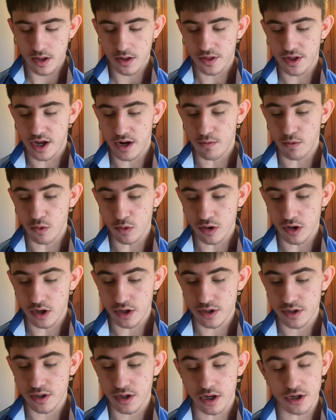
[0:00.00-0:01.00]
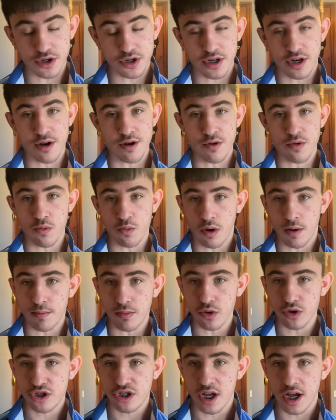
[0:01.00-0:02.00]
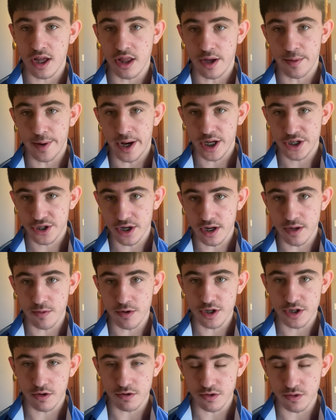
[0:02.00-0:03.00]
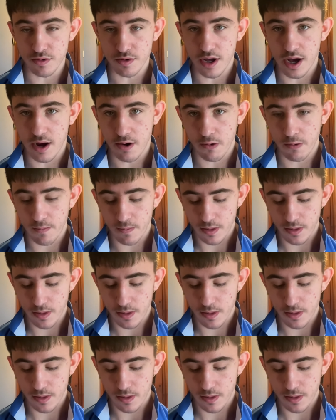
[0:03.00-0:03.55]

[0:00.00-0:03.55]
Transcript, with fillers: They're all done. I just need to do one more set of them actually, which I'll do now.